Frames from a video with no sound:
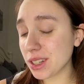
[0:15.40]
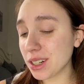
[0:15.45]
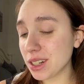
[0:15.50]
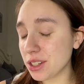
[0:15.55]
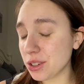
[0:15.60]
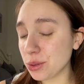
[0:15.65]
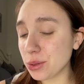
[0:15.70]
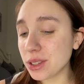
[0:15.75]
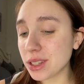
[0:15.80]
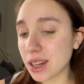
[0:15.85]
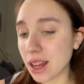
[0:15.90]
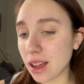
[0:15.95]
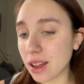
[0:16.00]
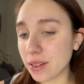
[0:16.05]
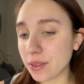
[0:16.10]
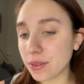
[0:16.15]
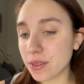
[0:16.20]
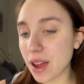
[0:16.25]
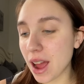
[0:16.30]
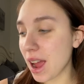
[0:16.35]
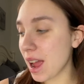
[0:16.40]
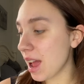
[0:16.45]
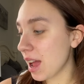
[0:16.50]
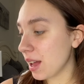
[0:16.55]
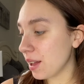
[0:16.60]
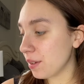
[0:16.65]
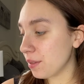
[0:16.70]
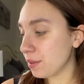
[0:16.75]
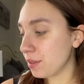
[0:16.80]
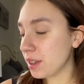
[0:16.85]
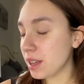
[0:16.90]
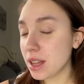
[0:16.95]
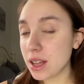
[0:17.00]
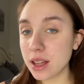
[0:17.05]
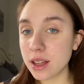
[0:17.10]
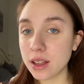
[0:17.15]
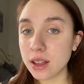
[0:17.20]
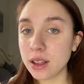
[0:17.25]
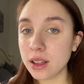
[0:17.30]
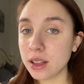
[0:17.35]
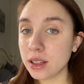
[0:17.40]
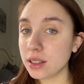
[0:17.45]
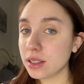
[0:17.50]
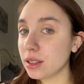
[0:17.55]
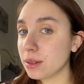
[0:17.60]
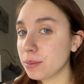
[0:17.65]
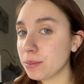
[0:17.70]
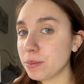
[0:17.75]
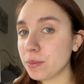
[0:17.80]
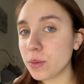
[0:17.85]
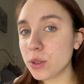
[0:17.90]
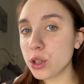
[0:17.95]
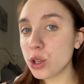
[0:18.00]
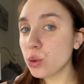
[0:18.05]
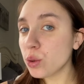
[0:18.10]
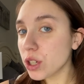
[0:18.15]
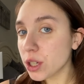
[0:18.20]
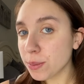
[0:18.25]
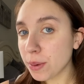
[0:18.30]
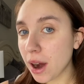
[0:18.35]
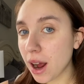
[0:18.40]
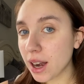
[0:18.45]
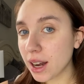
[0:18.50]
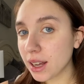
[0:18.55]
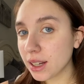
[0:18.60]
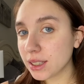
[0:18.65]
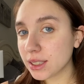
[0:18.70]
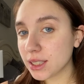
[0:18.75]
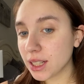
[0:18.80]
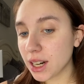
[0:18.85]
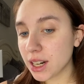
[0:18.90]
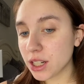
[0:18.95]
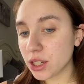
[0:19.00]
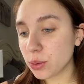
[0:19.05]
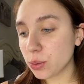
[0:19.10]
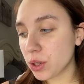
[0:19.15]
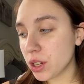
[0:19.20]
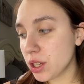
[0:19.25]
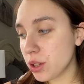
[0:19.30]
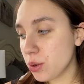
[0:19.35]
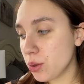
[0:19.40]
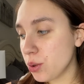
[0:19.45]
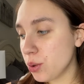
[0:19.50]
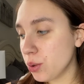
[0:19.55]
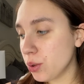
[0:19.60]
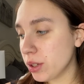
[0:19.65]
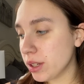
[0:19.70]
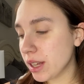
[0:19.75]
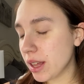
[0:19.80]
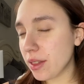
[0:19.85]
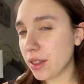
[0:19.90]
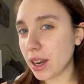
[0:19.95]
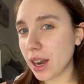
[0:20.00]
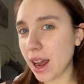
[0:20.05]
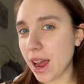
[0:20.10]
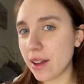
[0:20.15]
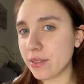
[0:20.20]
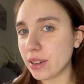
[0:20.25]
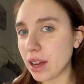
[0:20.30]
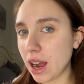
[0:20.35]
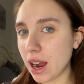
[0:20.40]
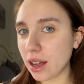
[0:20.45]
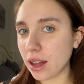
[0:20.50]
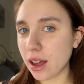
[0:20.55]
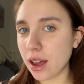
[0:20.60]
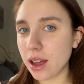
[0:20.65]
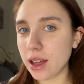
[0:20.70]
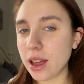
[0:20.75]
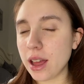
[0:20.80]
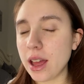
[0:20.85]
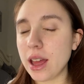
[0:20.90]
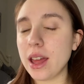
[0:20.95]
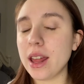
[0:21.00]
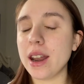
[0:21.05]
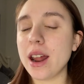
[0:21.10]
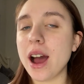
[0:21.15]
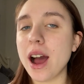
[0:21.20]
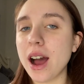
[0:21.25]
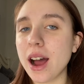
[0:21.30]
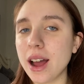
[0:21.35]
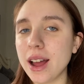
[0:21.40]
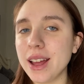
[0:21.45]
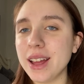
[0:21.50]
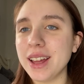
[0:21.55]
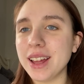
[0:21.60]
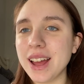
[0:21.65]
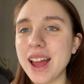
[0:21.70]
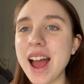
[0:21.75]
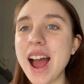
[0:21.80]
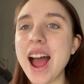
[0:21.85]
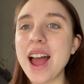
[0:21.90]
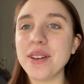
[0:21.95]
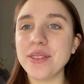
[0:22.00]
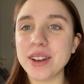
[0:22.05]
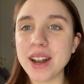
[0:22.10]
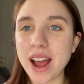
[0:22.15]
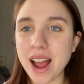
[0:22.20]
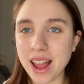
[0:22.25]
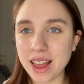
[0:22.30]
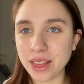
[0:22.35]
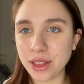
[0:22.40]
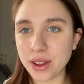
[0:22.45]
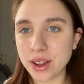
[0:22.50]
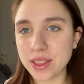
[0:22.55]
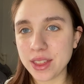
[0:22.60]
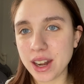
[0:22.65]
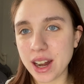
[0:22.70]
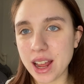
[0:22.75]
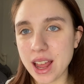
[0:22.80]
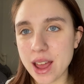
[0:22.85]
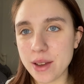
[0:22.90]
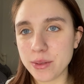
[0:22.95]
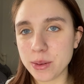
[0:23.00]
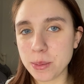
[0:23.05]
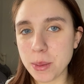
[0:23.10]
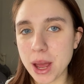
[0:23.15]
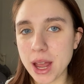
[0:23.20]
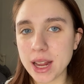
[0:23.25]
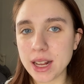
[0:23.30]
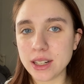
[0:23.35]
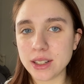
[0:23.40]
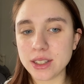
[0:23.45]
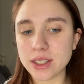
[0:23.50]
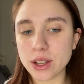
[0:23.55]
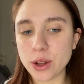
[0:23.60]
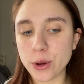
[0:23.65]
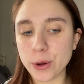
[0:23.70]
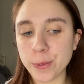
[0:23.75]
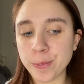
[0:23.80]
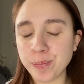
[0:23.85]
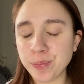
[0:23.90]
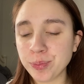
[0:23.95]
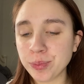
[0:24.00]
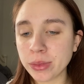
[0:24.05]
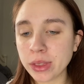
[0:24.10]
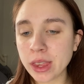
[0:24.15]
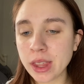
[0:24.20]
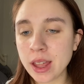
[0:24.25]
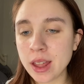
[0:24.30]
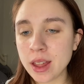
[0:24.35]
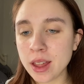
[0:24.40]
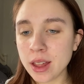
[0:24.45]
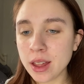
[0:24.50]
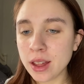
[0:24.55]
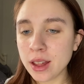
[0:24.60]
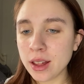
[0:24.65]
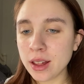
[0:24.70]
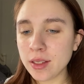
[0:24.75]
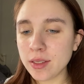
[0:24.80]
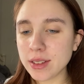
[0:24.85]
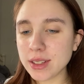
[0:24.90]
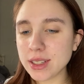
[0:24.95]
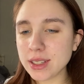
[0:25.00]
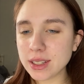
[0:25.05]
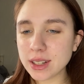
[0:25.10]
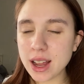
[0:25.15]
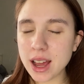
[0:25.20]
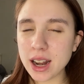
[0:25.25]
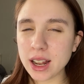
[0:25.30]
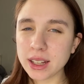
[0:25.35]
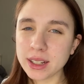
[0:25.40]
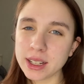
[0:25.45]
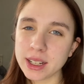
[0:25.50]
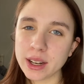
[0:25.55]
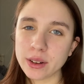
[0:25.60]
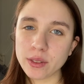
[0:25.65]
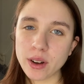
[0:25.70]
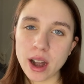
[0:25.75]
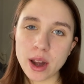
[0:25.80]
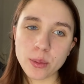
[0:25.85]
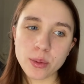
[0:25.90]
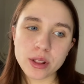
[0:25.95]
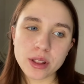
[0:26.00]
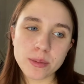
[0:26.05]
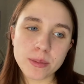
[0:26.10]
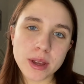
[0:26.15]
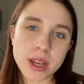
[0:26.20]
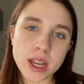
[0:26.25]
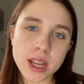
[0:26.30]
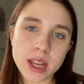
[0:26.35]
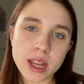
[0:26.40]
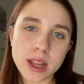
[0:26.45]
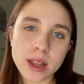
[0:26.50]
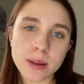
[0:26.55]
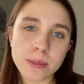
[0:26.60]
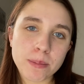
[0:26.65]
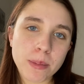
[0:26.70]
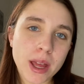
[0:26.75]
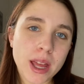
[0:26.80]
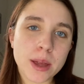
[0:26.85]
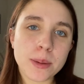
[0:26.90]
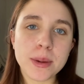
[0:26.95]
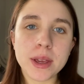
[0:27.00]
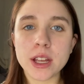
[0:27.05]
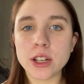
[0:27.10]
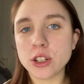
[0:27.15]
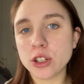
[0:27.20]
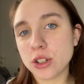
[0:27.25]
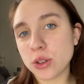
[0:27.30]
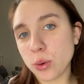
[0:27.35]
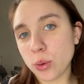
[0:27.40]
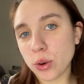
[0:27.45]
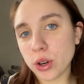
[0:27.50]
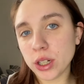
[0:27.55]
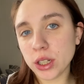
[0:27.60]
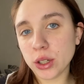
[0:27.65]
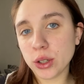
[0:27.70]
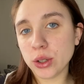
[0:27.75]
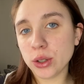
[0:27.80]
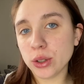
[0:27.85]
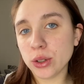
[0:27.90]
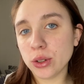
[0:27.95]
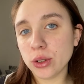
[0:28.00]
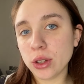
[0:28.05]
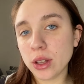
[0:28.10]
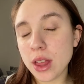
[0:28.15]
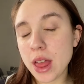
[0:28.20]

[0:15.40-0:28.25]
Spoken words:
do stuff. I have some newish products that I just want to use, and then I have I have an eye look that I have in mind. So this is kind of like a get ready with me, maybe a tutorial.